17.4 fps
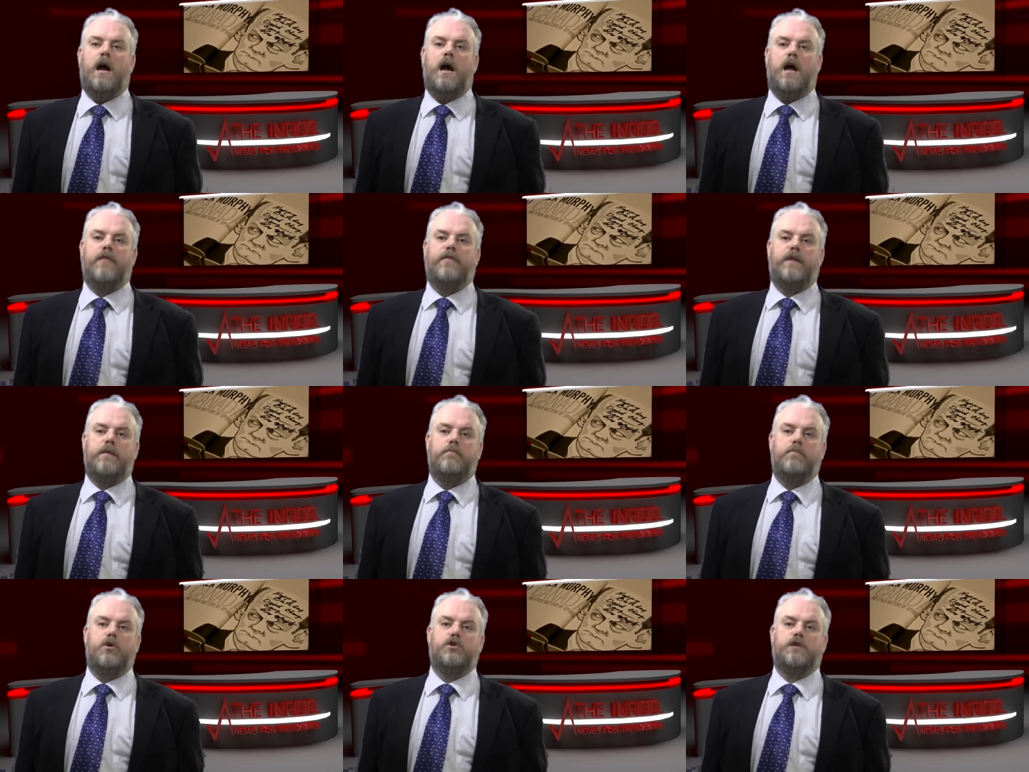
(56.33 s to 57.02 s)
and
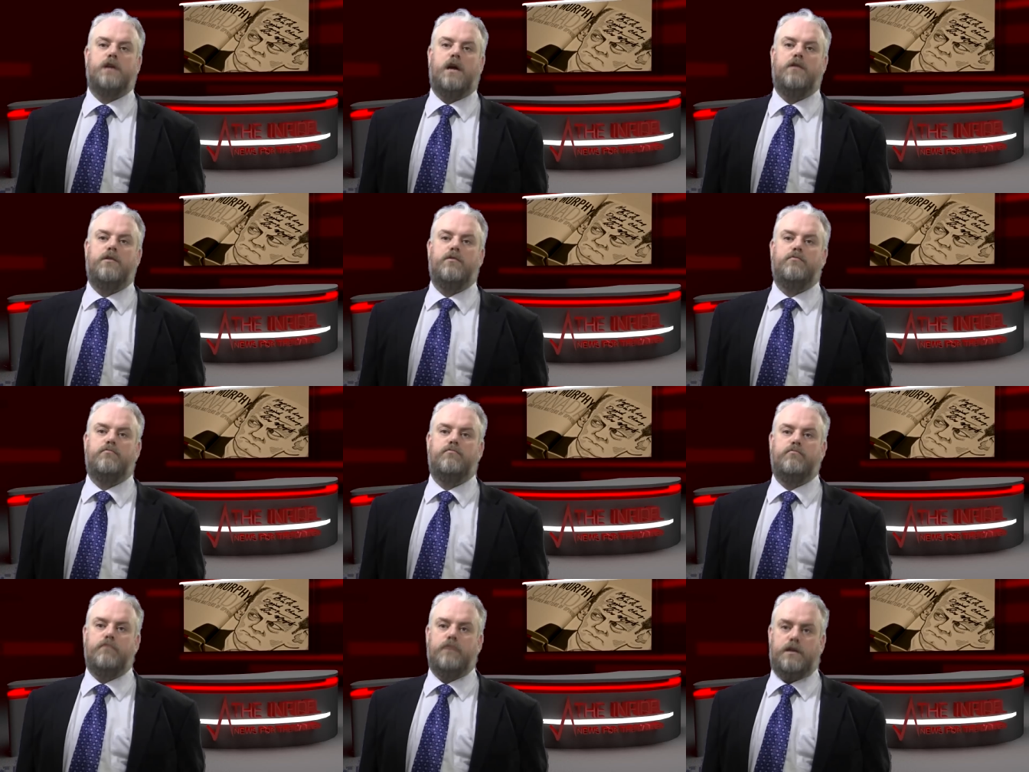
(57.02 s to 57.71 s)
that most other
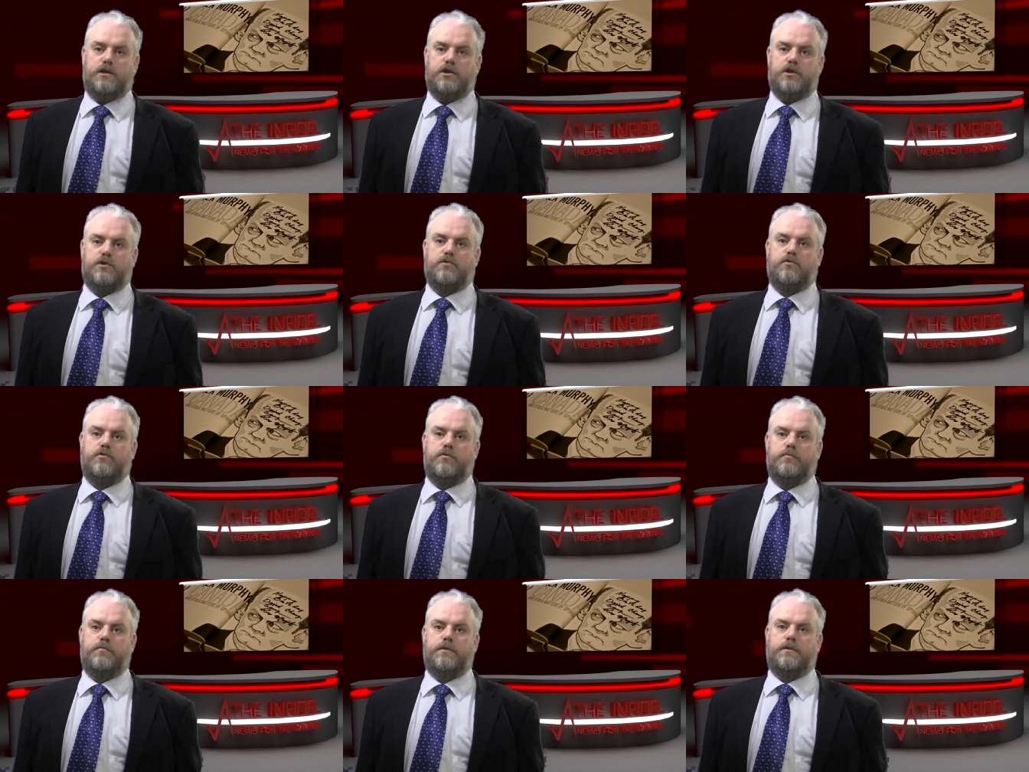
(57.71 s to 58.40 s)
religious
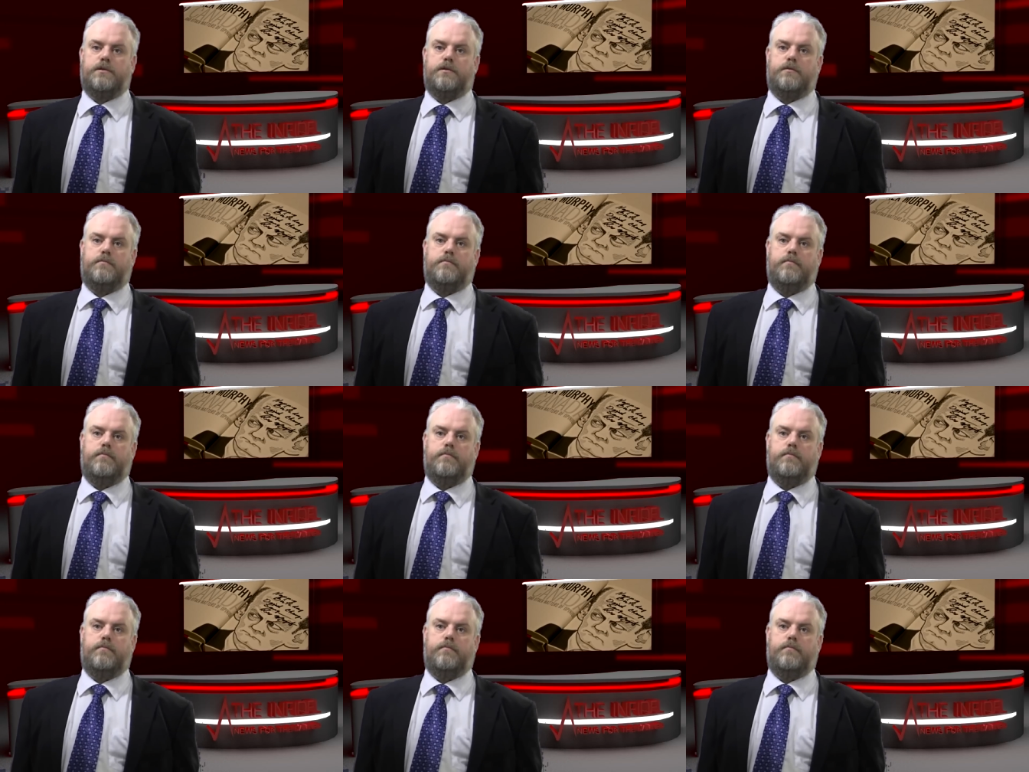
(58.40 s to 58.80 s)
groups.